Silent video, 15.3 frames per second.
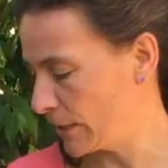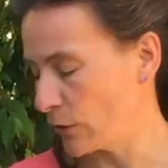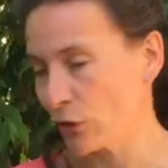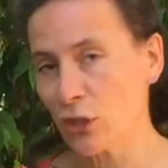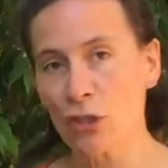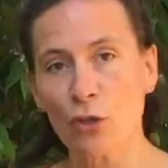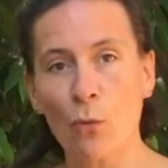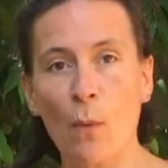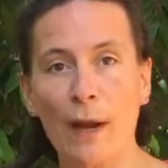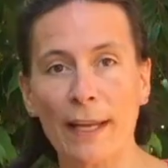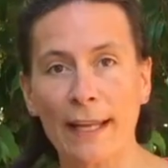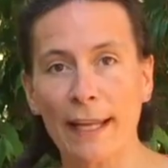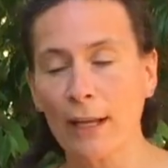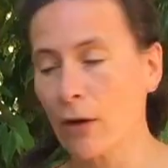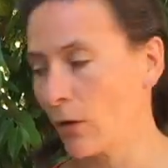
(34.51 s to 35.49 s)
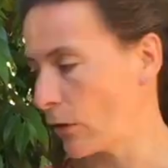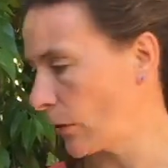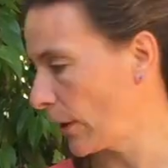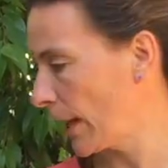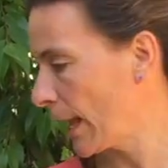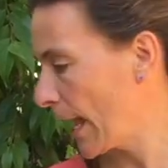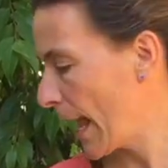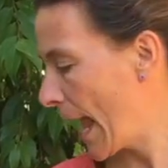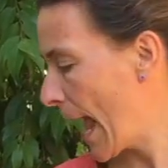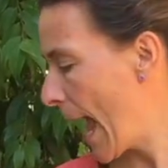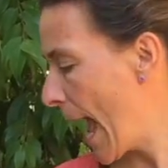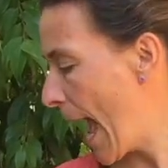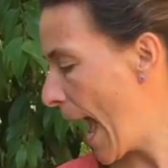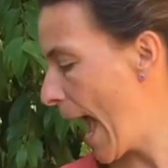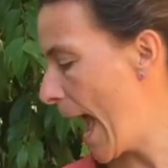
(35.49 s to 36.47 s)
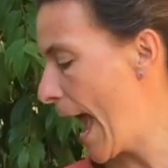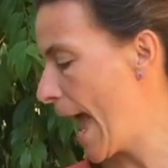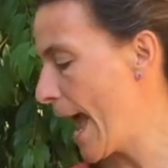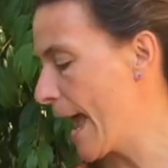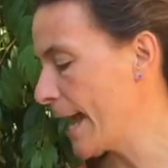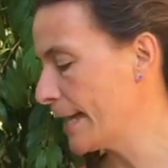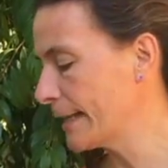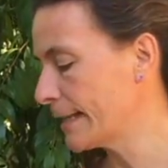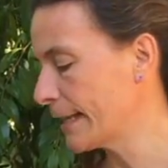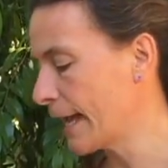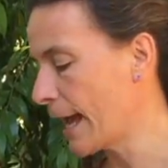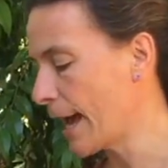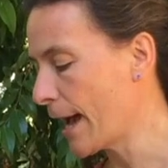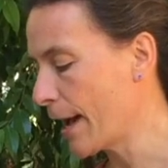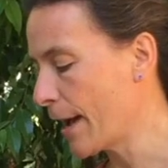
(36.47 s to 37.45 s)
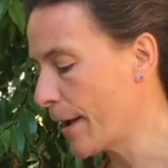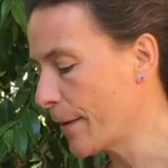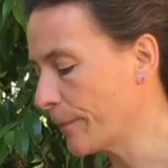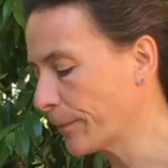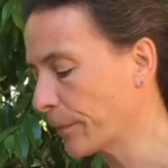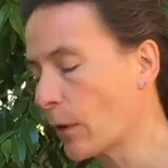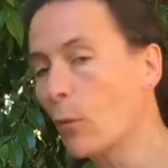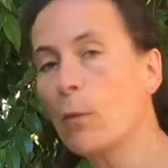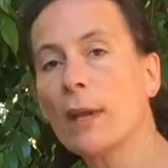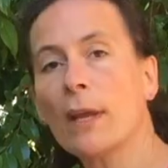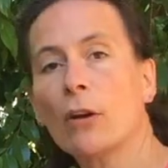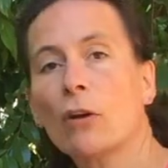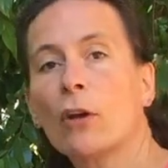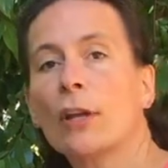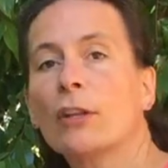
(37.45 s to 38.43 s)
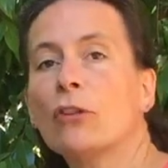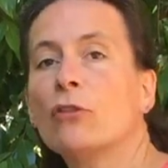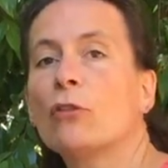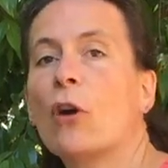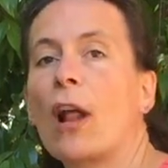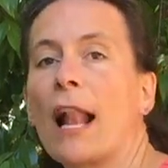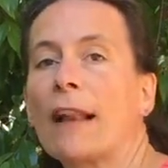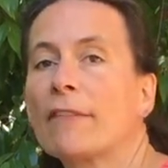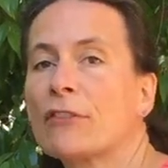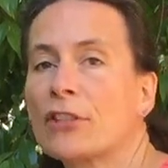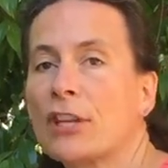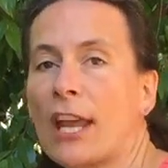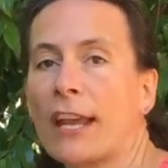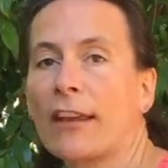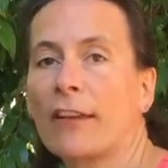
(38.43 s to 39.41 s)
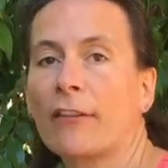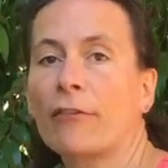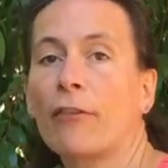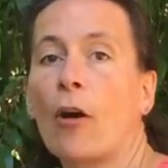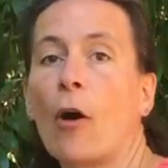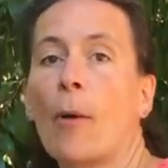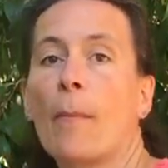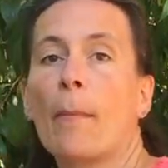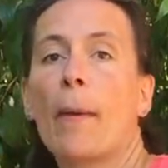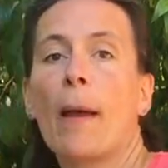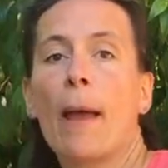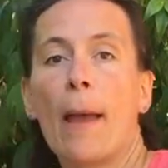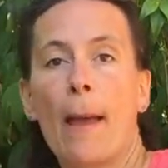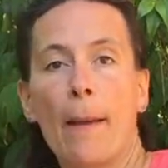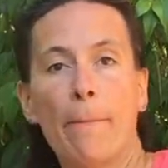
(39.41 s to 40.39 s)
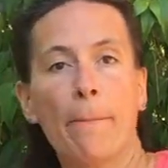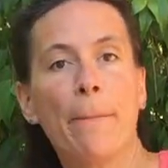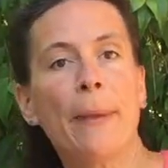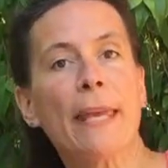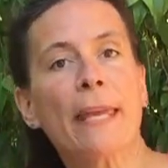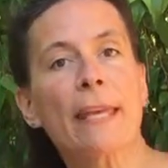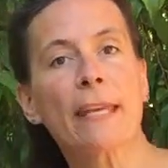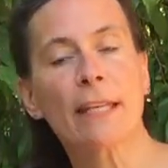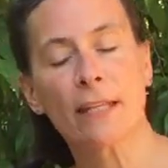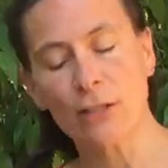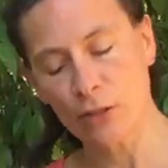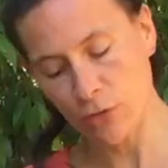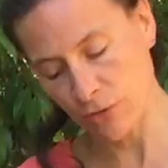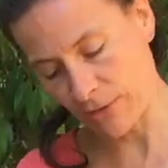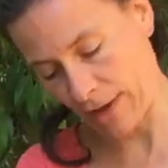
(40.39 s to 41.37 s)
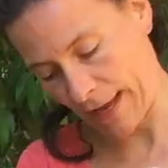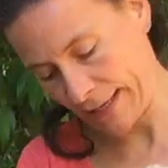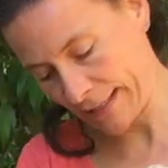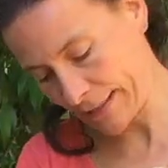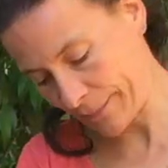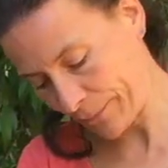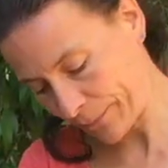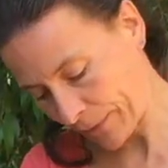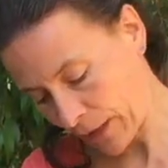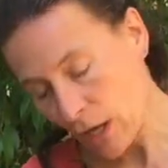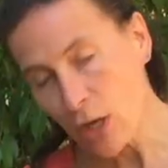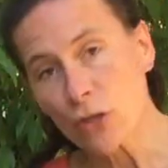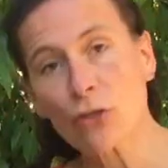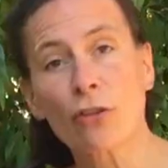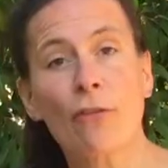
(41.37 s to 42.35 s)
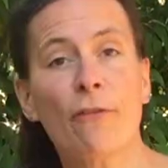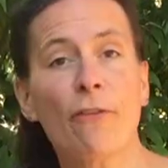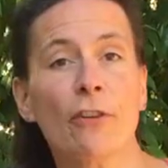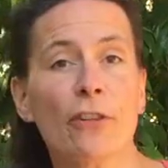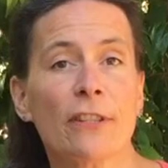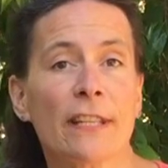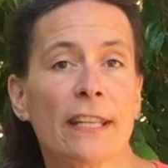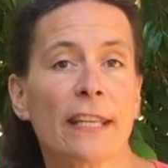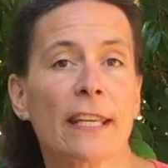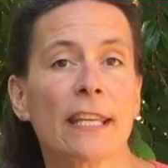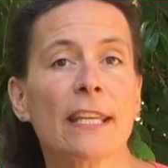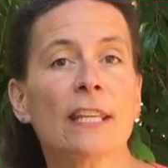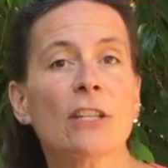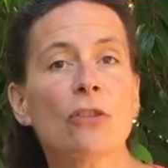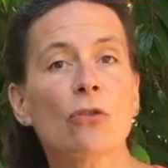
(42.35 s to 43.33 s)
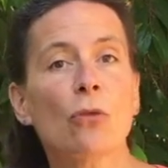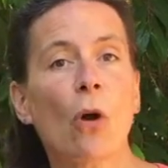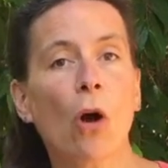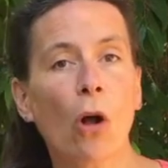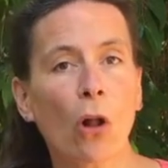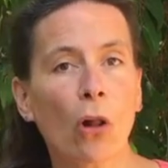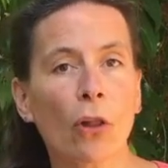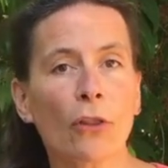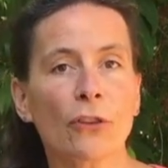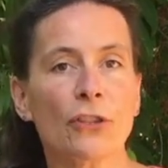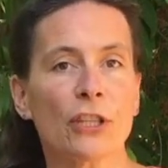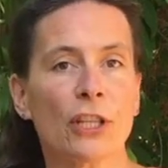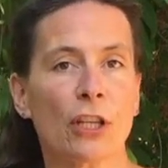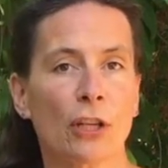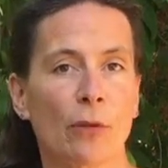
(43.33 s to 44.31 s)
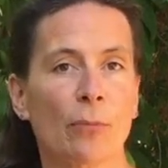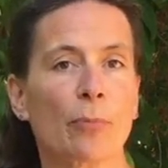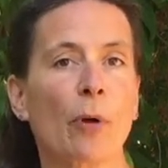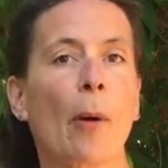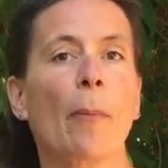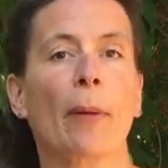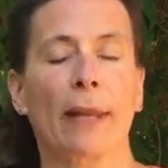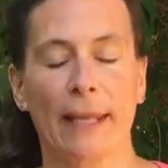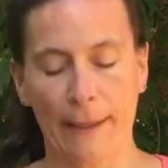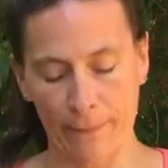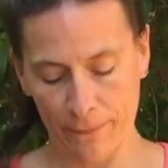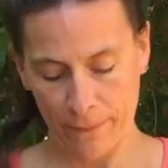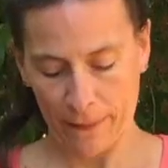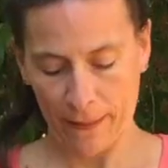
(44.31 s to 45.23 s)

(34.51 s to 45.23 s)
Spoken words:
So she's a white leghorn. And we are going to do a health check from beak to vent. So the first thing is to hold the chicken properly.